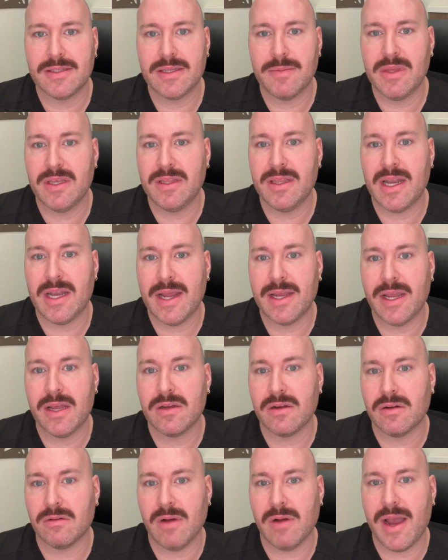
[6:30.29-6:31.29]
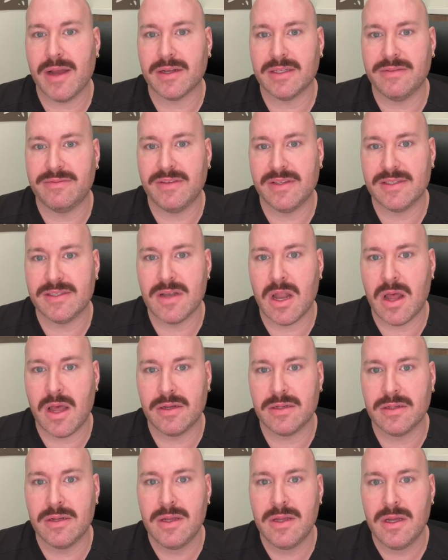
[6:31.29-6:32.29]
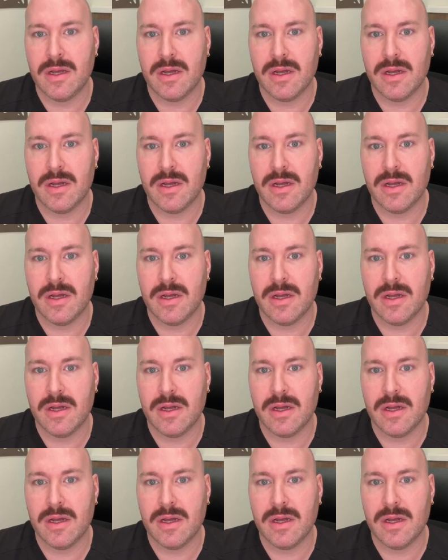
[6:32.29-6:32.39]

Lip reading: something that I can correct if it's not